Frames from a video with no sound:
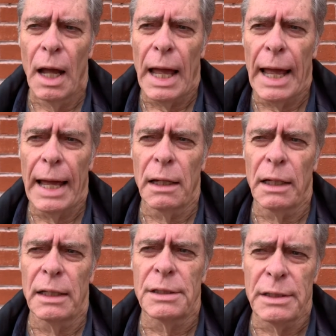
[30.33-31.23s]
And
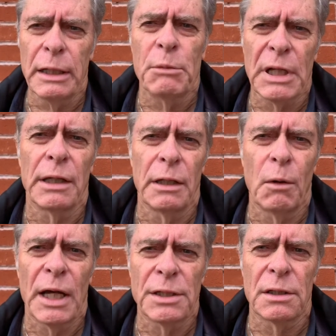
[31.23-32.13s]
it seems like the
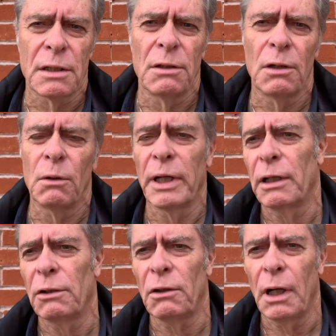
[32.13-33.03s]
US is controlling the
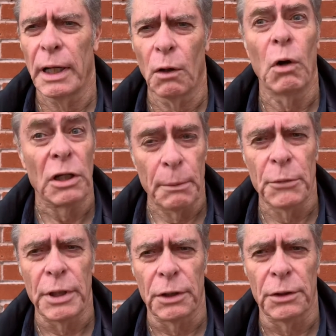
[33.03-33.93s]
trial, or
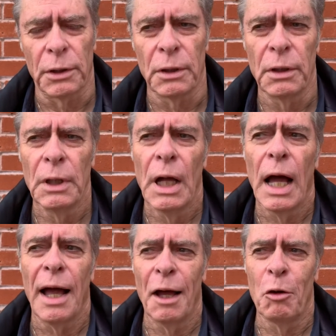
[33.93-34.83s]
attempting to.
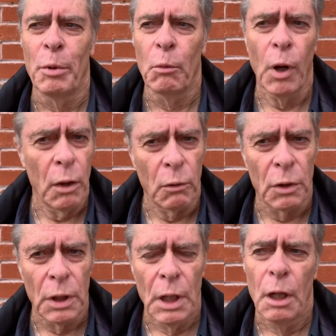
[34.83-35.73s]
I hope it won't,
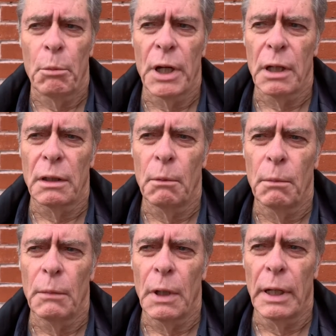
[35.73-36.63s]
but
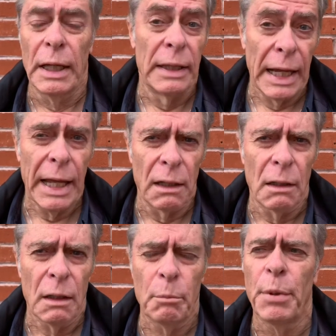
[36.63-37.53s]
in the end.
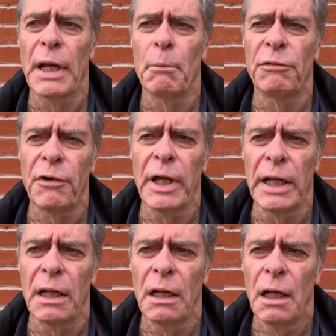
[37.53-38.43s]
But I'm
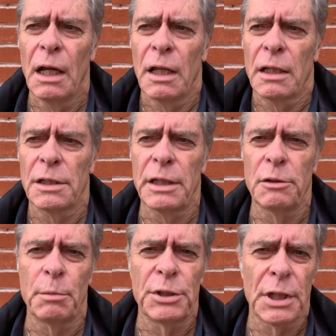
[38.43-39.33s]
afraid there seems to
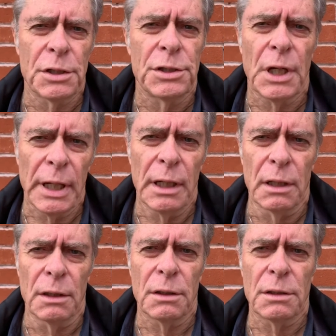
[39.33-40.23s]
be such
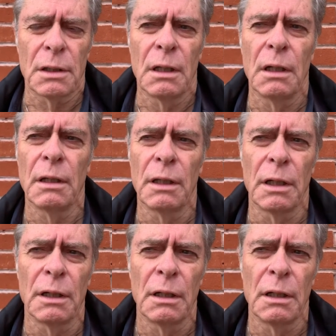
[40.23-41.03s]
silence that